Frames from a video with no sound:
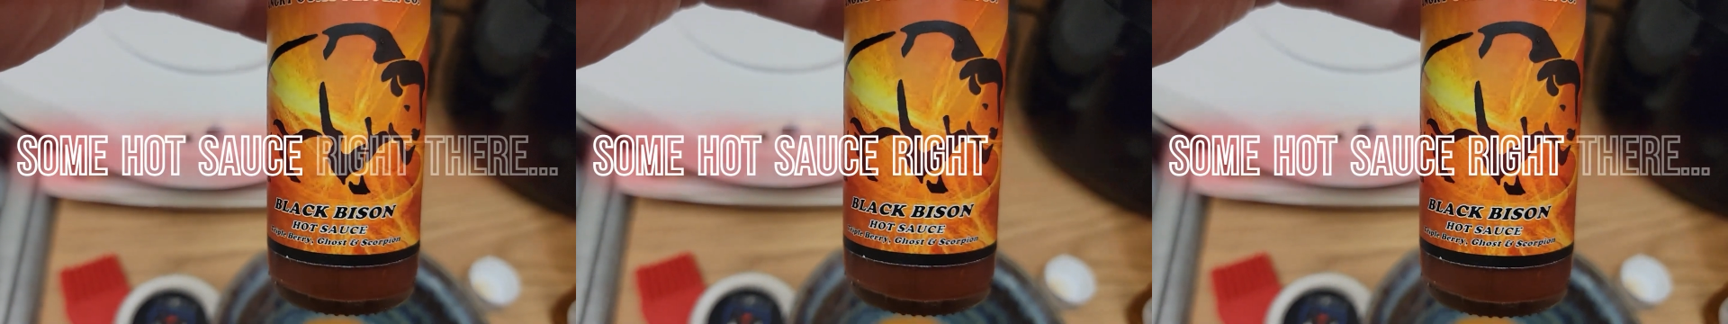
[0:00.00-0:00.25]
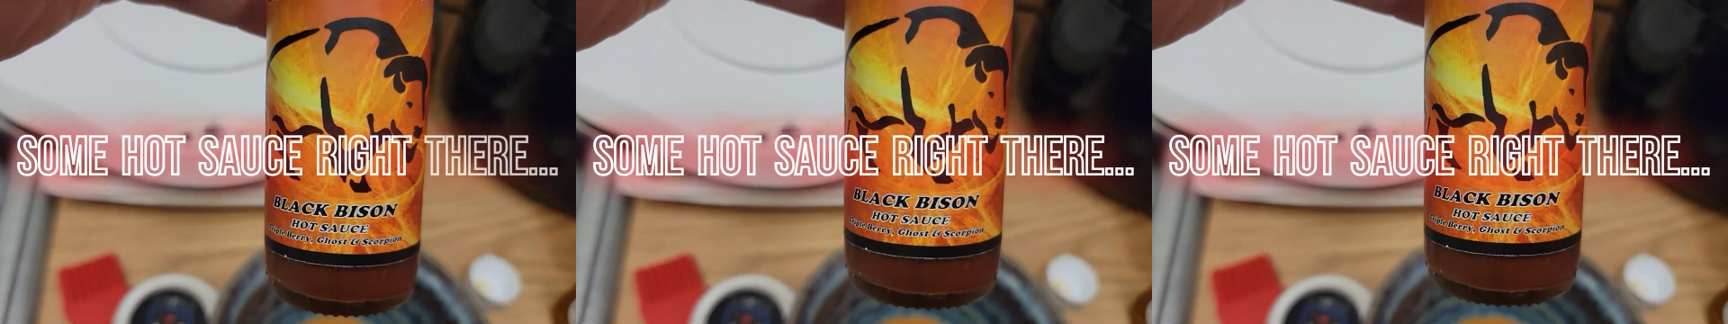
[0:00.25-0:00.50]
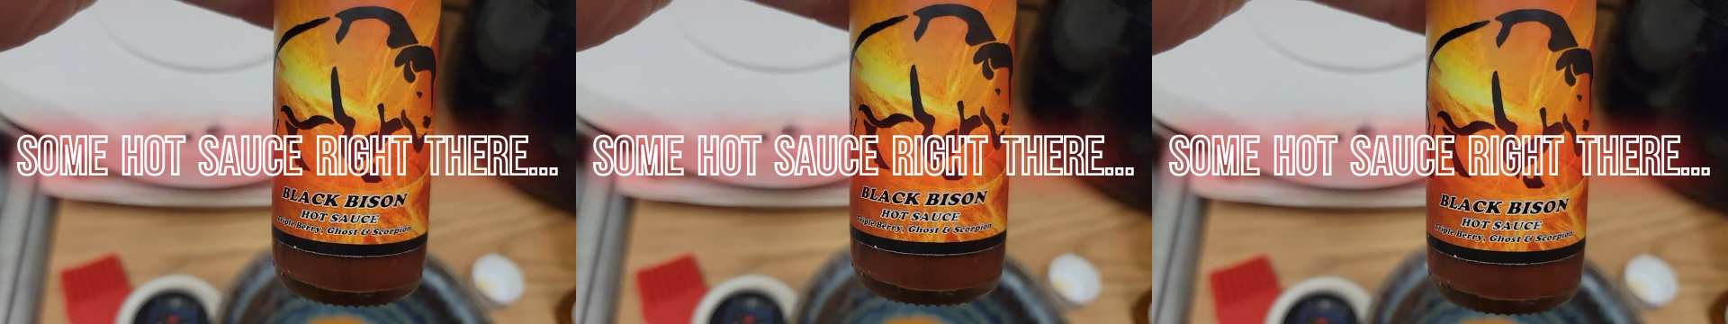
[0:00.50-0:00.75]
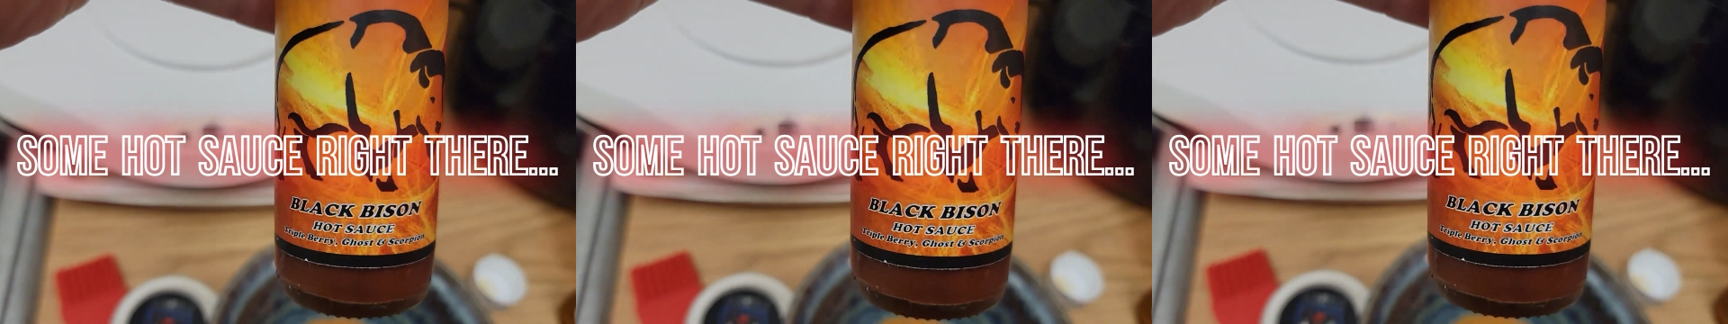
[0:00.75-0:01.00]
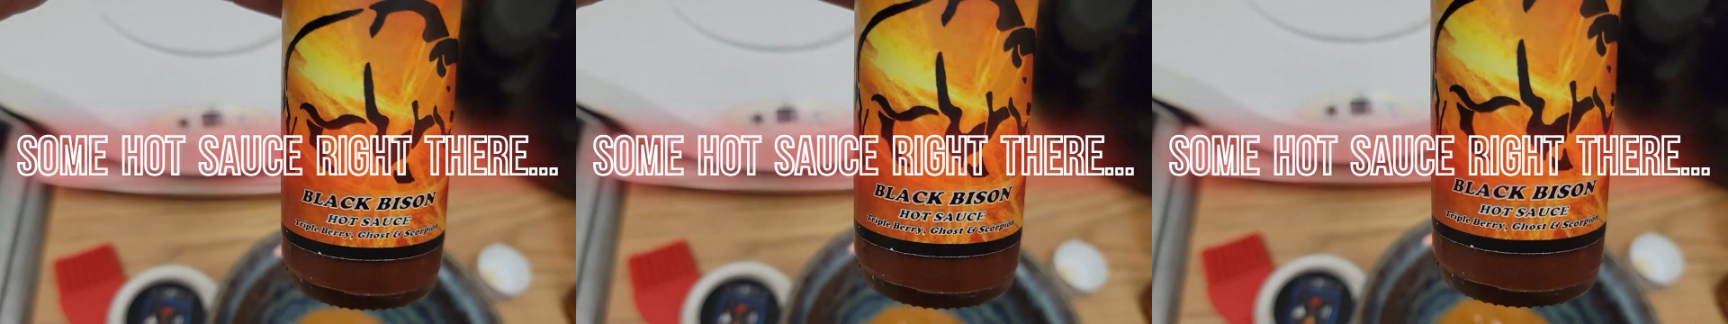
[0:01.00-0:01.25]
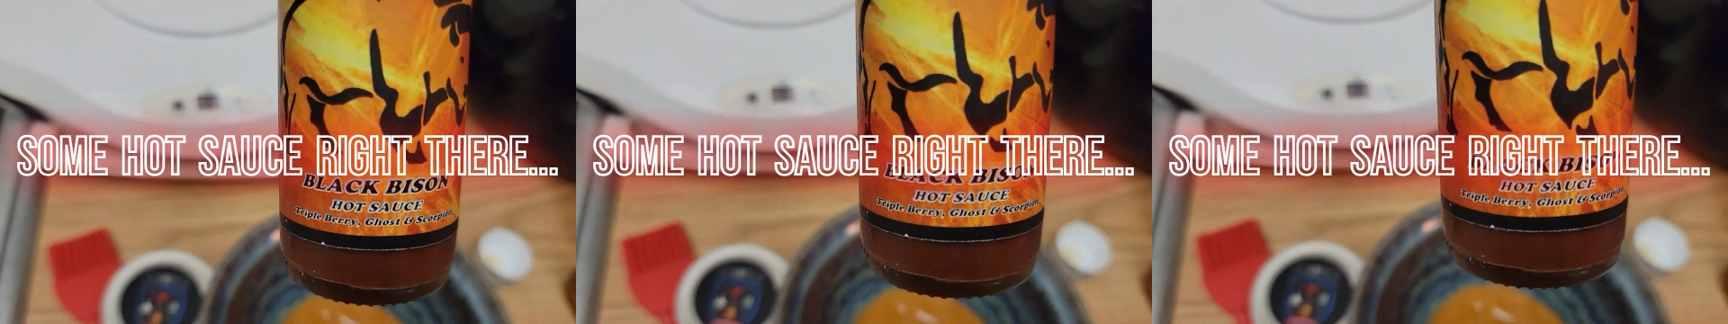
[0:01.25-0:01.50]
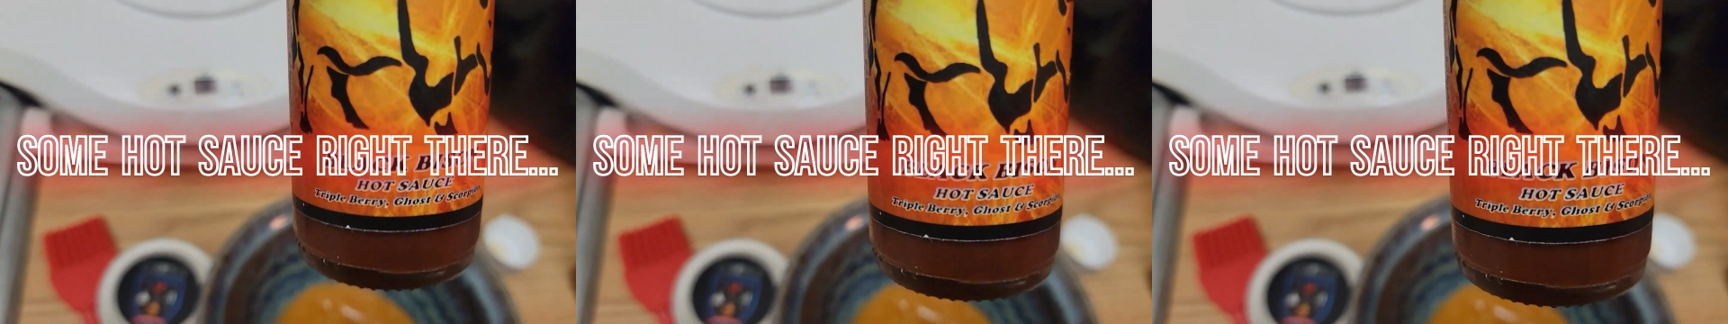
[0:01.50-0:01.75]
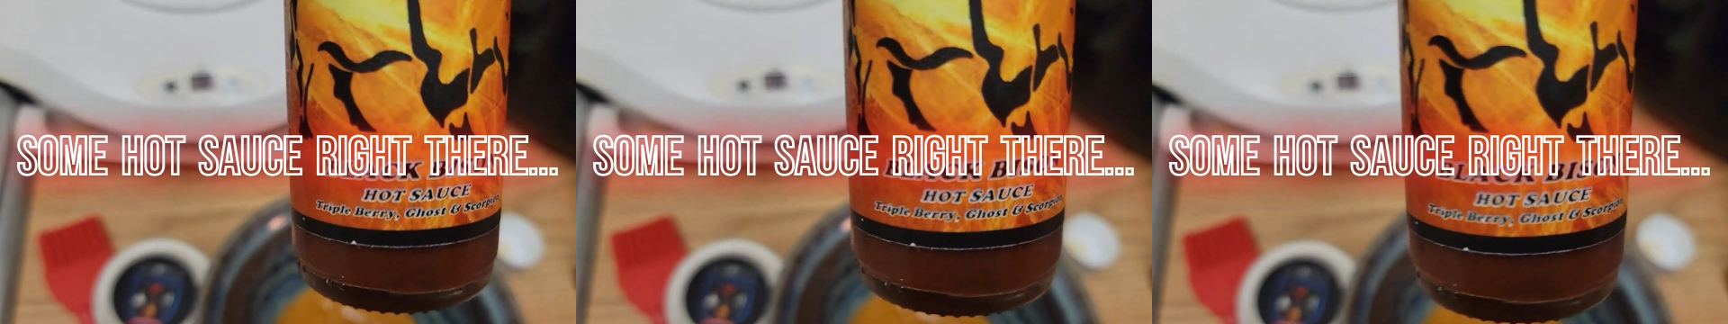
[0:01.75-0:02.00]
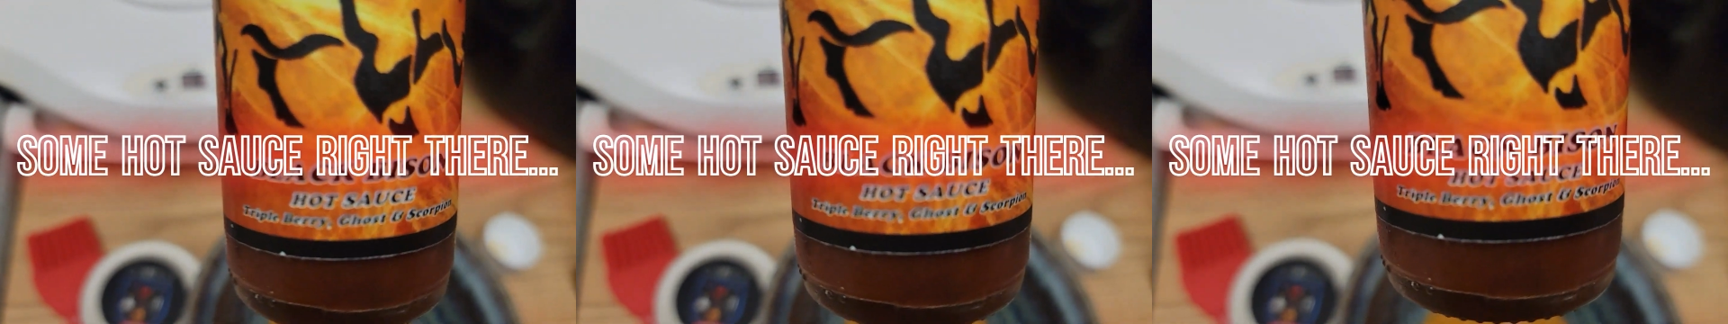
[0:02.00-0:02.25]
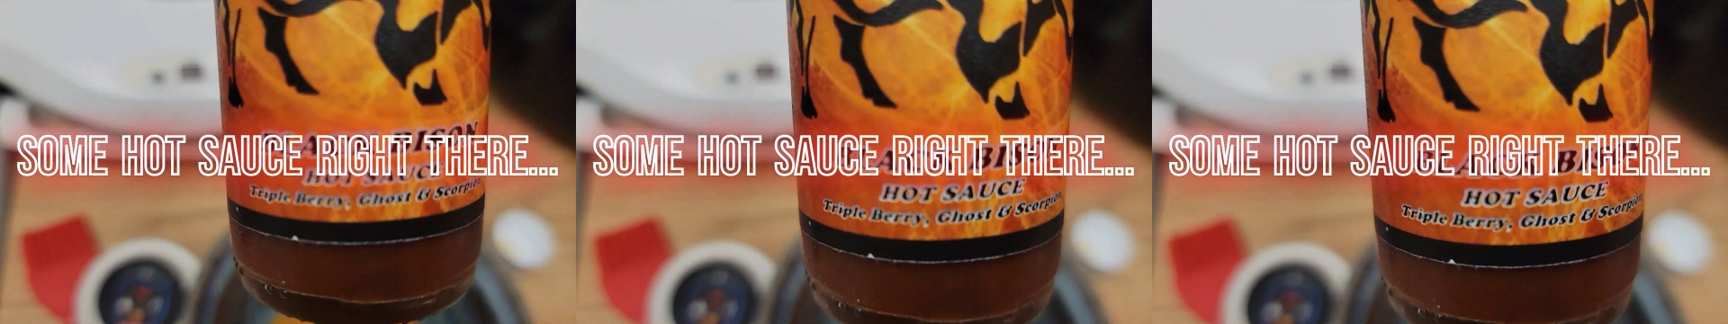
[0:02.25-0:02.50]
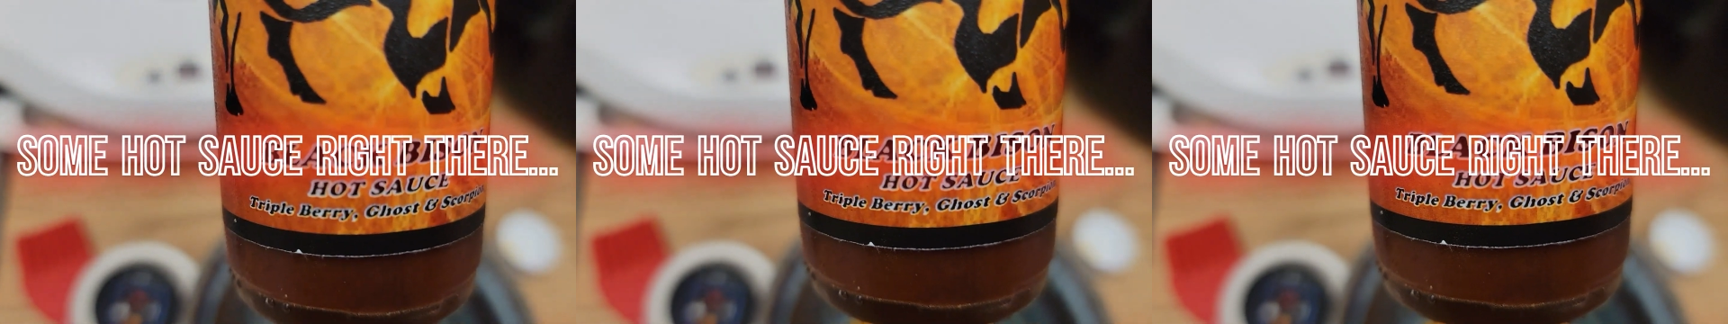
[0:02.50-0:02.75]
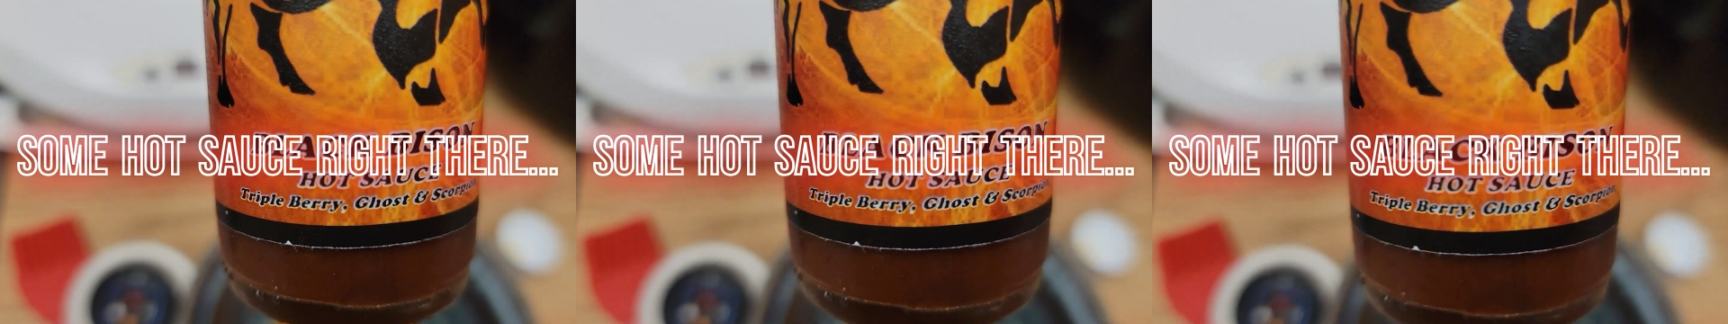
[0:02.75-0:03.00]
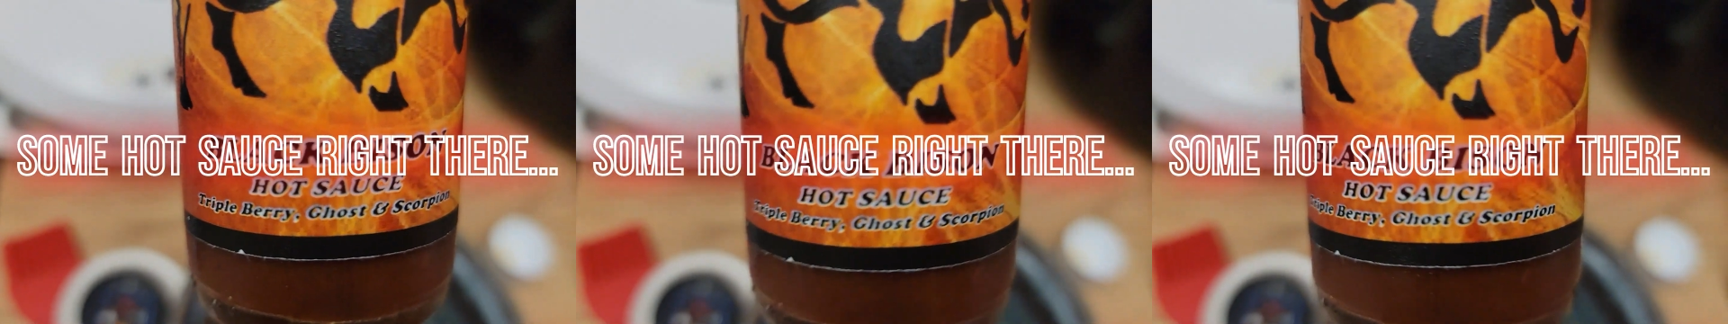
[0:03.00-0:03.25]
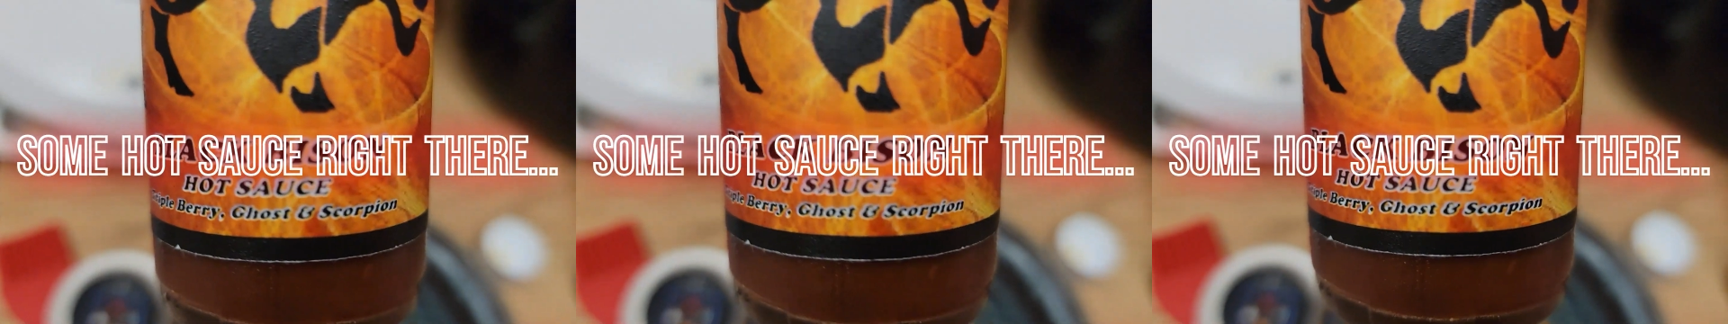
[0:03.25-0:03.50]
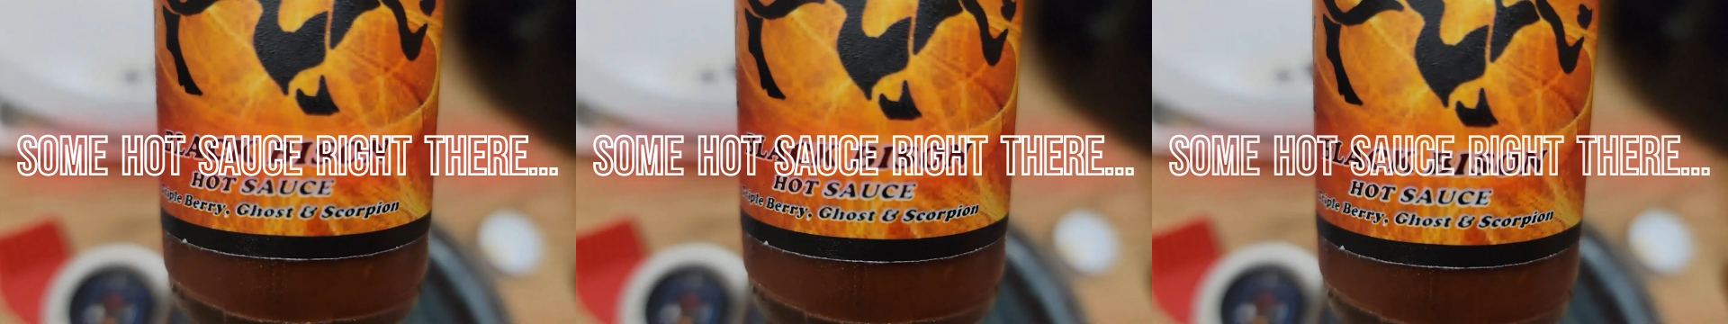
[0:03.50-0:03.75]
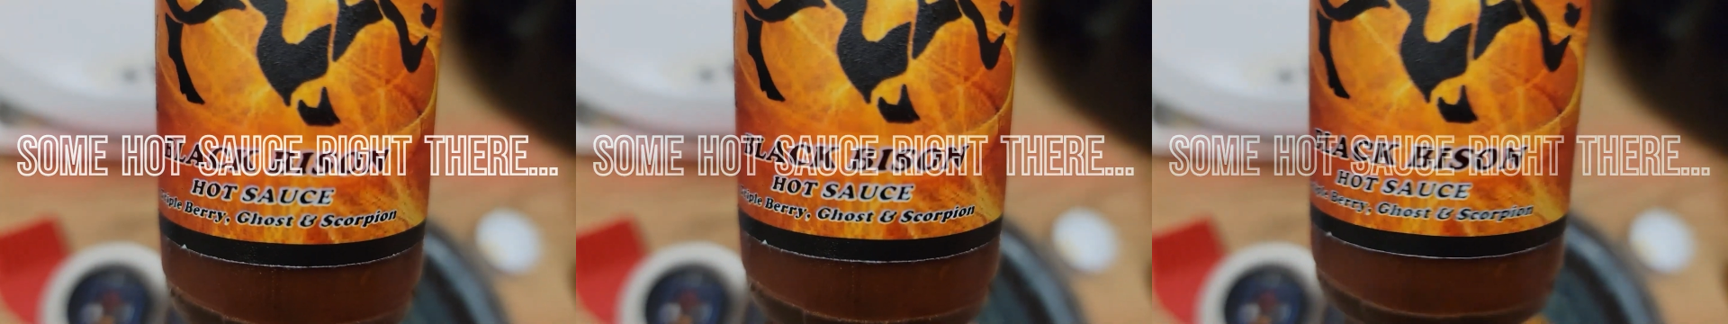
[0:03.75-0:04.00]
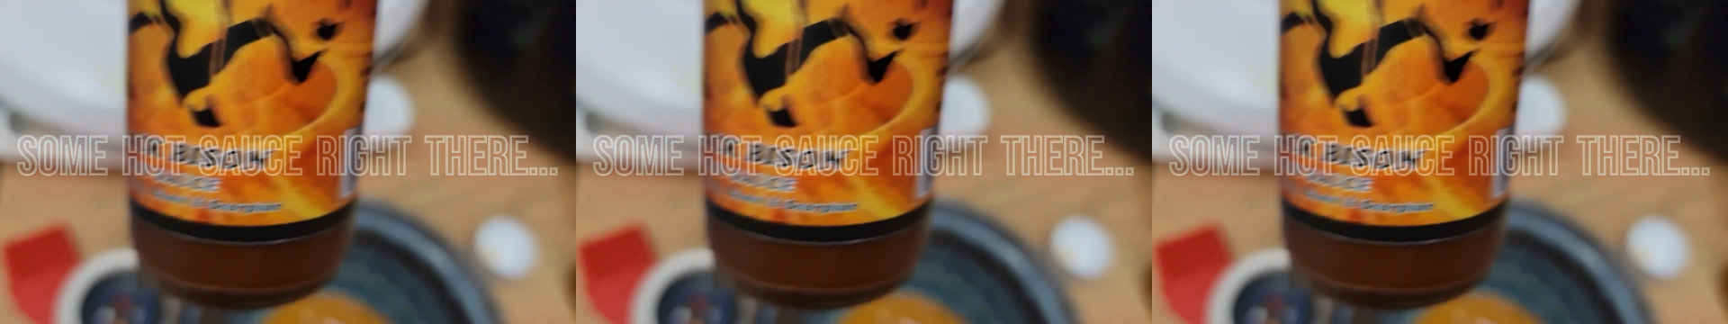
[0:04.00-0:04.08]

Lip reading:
Nobody's mouth can be seen.